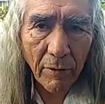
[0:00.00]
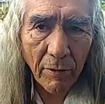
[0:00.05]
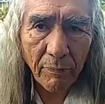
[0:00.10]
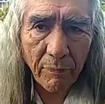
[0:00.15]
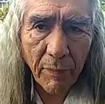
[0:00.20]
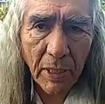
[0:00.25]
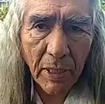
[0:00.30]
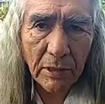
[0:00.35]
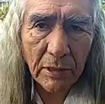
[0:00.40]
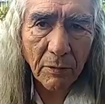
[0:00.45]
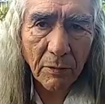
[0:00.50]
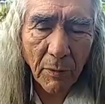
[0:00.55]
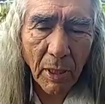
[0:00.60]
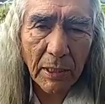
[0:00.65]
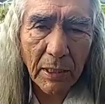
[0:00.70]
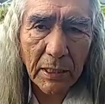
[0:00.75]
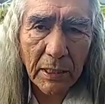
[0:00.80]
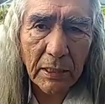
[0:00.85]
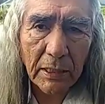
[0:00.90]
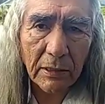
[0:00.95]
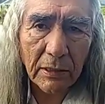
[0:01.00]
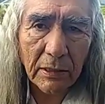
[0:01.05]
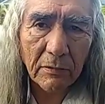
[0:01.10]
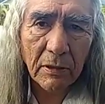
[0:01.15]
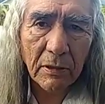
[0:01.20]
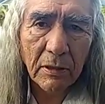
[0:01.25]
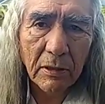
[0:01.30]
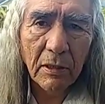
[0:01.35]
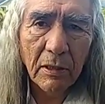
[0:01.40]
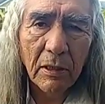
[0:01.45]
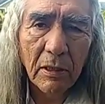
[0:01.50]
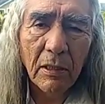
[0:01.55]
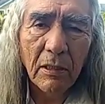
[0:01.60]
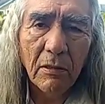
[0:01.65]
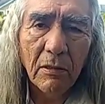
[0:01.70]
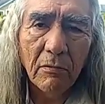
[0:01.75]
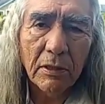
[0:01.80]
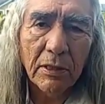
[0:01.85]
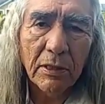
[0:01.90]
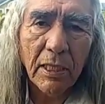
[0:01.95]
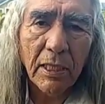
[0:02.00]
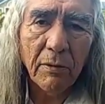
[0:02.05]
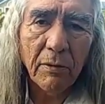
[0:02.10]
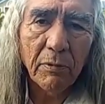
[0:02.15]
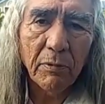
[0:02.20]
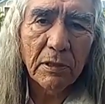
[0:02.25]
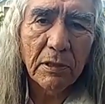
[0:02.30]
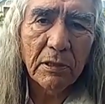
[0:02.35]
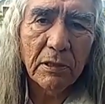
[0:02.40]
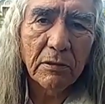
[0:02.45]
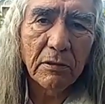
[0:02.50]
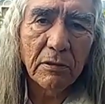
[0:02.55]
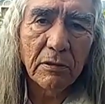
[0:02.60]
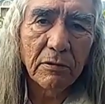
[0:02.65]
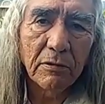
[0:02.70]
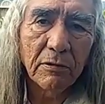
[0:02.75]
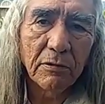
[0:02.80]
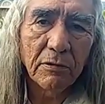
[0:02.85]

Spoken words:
made some money and was able to